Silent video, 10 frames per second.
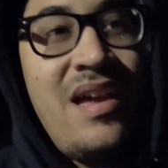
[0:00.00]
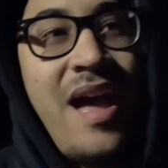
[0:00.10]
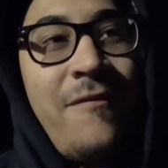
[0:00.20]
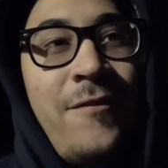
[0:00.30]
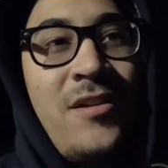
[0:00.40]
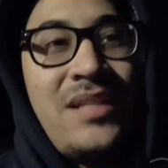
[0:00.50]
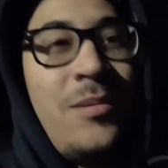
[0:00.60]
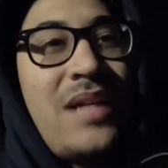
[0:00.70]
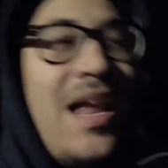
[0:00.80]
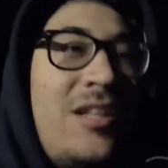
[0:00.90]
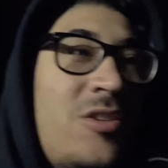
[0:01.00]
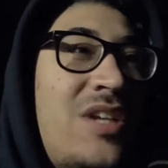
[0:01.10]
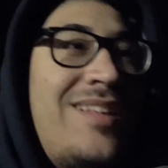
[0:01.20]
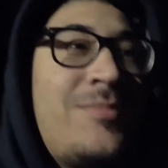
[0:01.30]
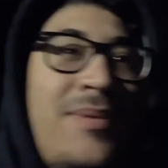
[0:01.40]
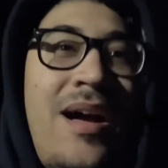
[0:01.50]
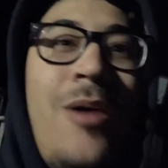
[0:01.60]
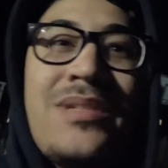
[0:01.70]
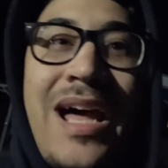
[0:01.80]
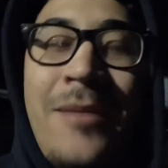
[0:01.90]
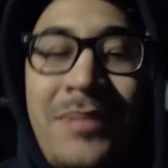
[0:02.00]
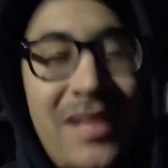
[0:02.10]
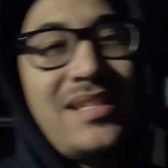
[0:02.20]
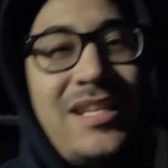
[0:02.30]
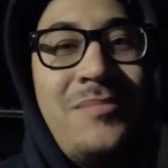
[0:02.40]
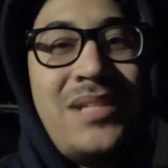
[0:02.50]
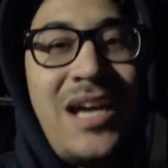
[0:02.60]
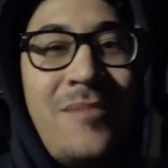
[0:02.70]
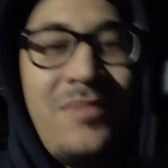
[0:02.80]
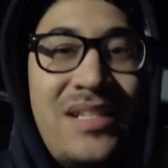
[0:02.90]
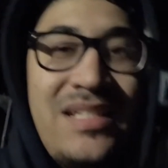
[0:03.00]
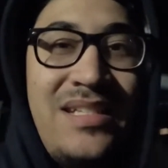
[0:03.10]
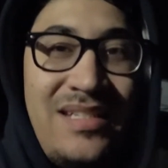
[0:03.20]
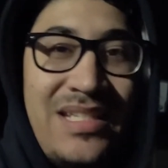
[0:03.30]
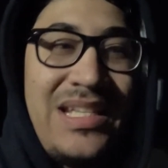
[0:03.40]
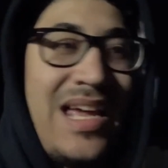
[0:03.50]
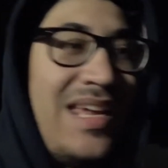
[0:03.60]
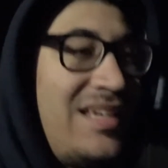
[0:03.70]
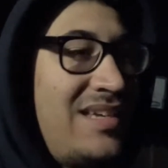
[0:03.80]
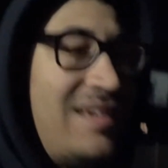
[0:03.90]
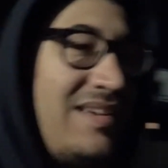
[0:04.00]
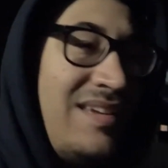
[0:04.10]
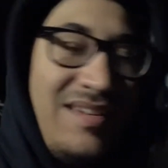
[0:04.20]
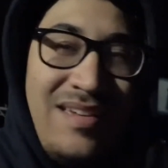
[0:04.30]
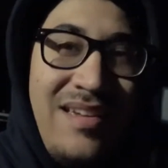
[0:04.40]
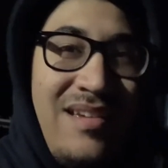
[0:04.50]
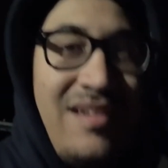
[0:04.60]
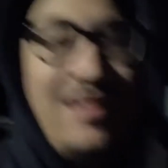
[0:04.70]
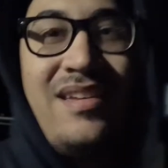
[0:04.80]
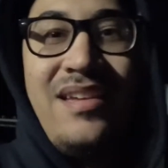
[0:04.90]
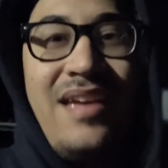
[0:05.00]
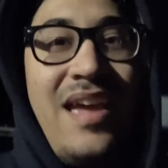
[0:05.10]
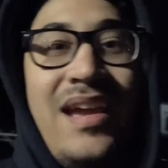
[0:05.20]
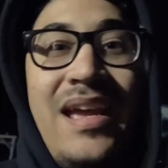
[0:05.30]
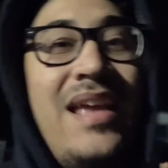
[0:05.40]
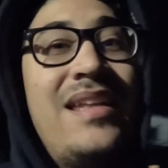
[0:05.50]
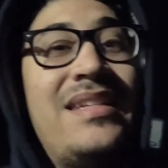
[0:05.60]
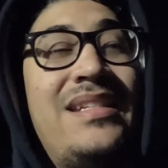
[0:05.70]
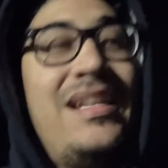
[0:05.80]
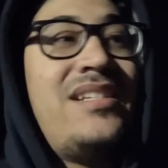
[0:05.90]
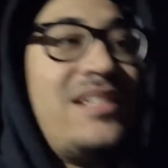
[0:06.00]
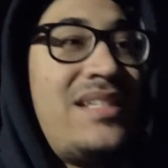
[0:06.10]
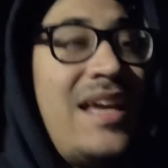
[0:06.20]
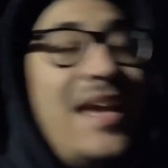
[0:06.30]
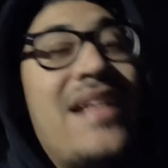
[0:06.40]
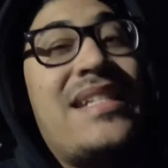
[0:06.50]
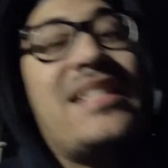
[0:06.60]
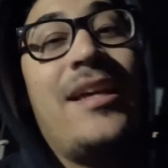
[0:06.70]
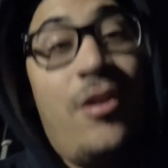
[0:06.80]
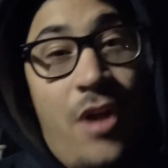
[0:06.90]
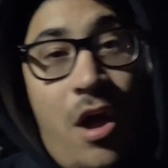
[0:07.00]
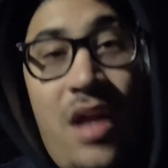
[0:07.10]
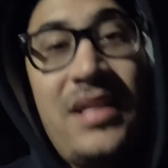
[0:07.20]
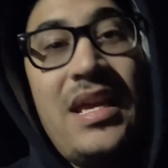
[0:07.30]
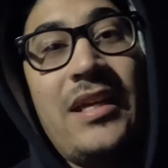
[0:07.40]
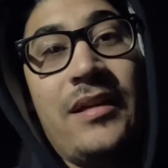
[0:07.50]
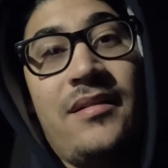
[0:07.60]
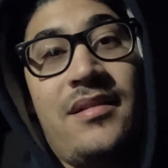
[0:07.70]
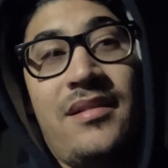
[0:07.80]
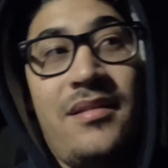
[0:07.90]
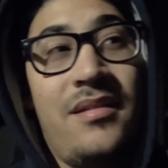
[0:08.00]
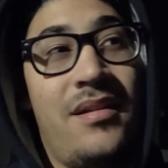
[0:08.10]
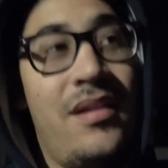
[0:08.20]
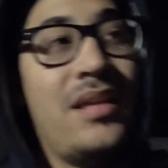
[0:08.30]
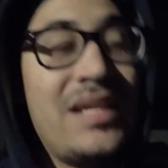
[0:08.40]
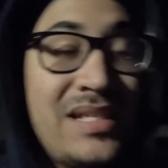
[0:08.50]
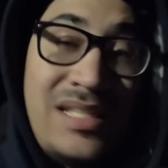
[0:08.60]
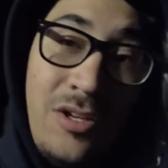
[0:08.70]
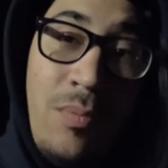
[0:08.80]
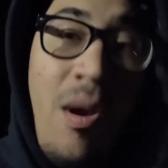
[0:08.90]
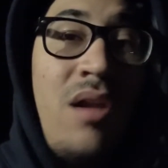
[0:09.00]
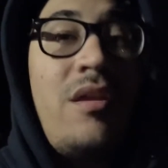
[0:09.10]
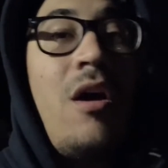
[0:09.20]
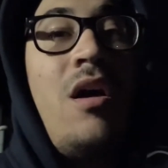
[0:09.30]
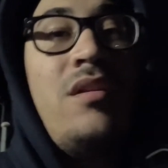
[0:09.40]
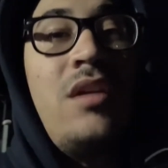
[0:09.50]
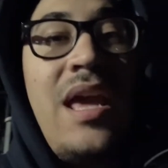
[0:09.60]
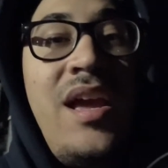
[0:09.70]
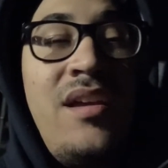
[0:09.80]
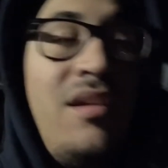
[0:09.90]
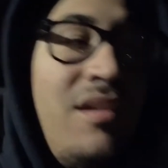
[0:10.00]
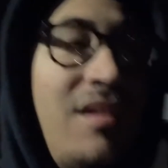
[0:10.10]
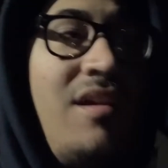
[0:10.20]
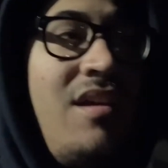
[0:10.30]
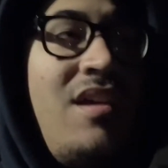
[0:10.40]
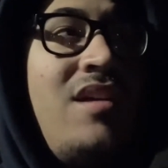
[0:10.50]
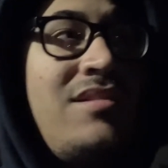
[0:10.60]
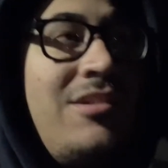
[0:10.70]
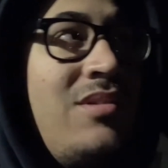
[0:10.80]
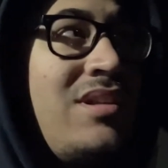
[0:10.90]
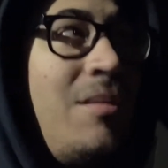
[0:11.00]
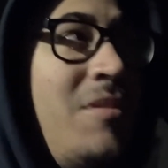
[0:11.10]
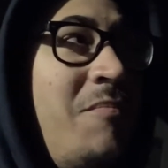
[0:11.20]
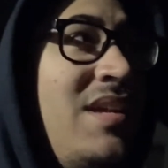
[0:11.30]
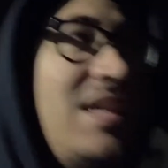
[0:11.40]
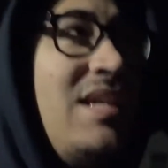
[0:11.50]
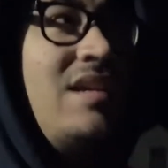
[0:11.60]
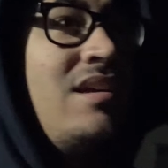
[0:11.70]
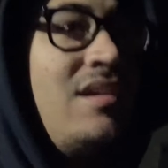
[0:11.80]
At first, I was kind of a little jealous, but I was hyped at the same time because it's like, hey, it's let's just say it's still in the Honda gang. He's still part of the Honda gang, so it's gonna be me,